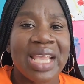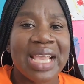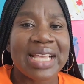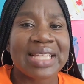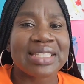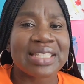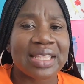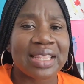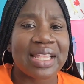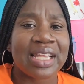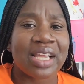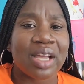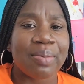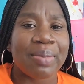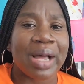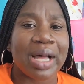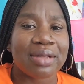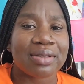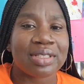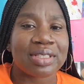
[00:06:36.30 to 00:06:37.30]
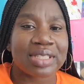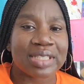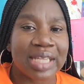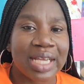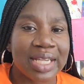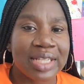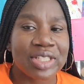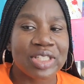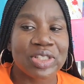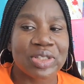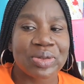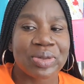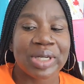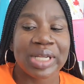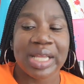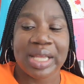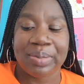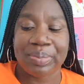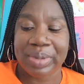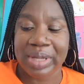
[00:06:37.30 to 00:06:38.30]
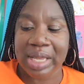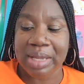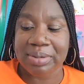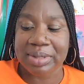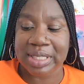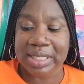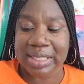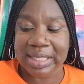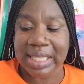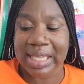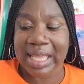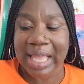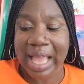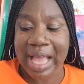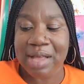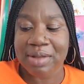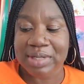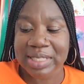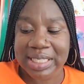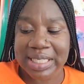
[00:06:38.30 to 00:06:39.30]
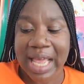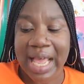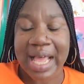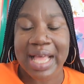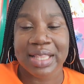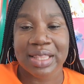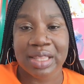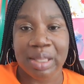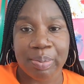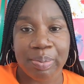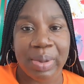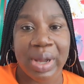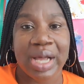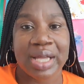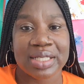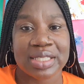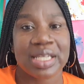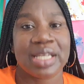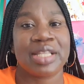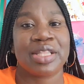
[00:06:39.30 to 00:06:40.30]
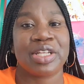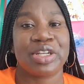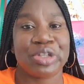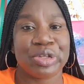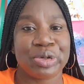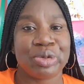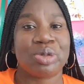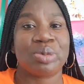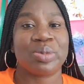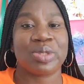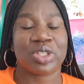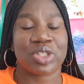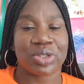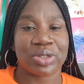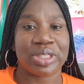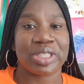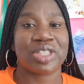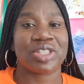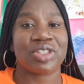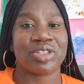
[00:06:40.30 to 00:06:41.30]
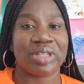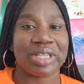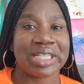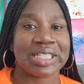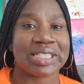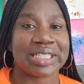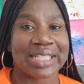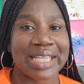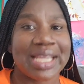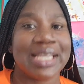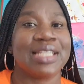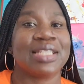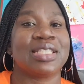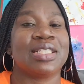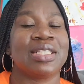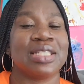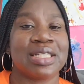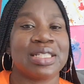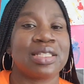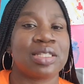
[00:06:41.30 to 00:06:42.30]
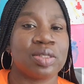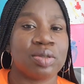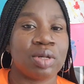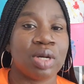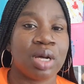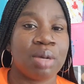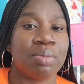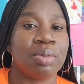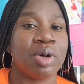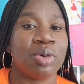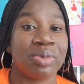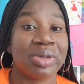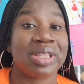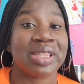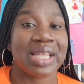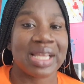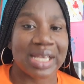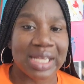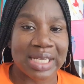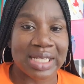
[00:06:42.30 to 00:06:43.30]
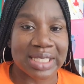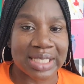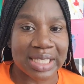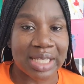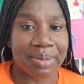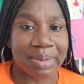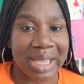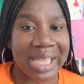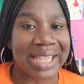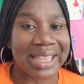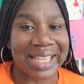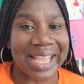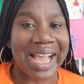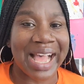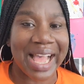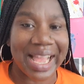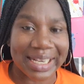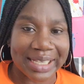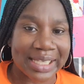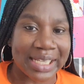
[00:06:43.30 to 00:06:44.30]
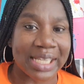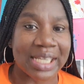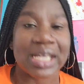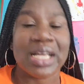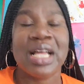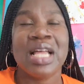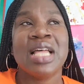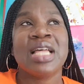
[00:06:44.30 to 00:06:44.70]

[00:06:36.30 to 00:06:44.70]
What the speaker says: had to think about the touch screen and be able to think outside the box in their normal traditional education, just to come up with that concept and that idea.